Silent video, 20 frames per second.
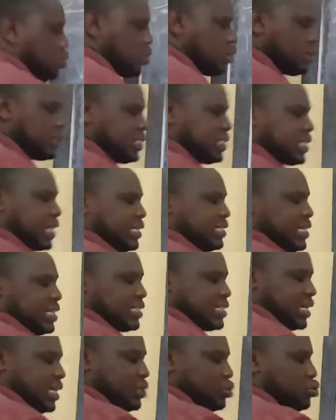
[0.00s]
don't
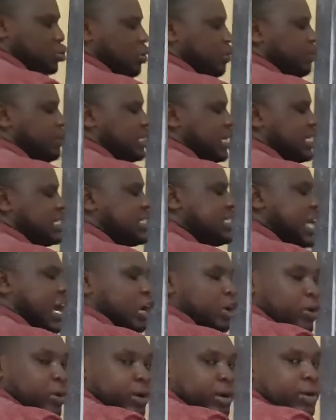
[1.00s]
just write 12 meters here
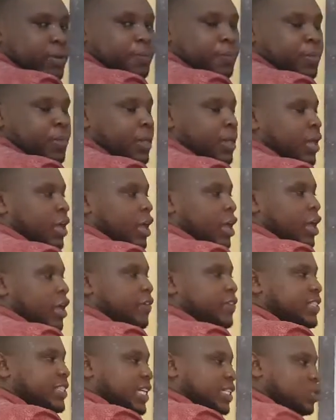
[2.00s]
alone.
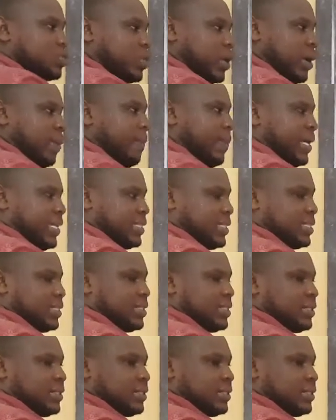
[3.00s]
If it's a square base,